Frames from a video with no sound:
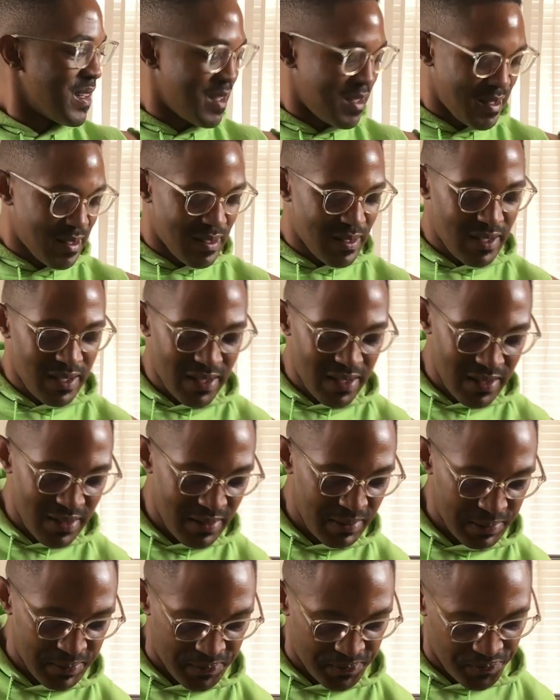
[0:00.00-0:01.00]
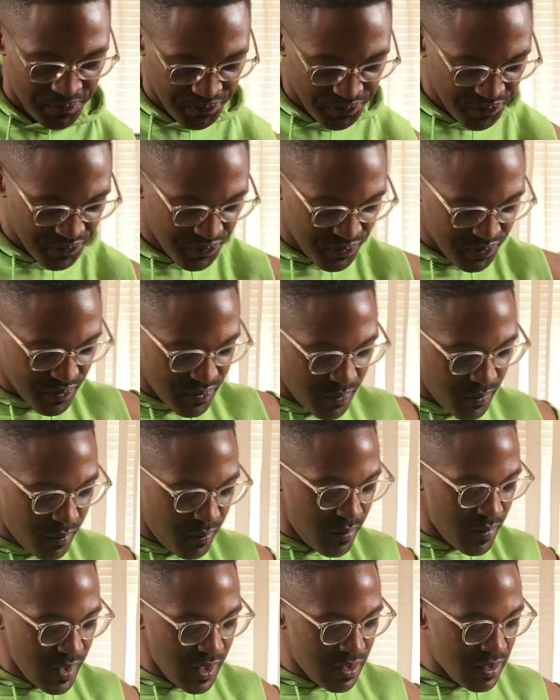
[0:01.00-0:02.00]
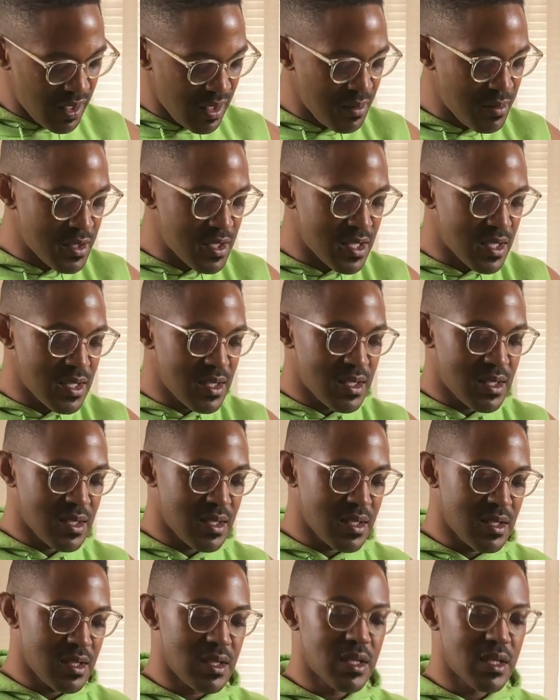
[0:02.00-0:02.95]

Okay. It was easy.